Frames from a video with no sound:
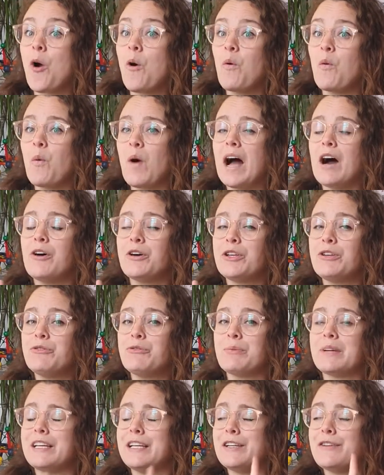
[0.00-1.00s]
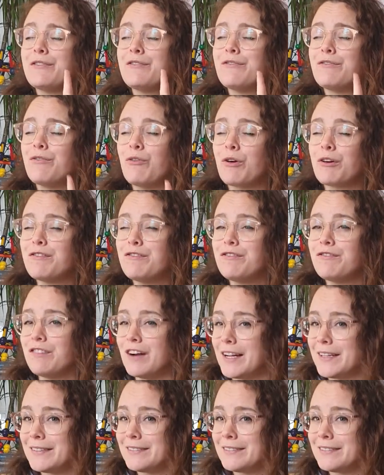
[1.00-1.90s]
while you read for fun.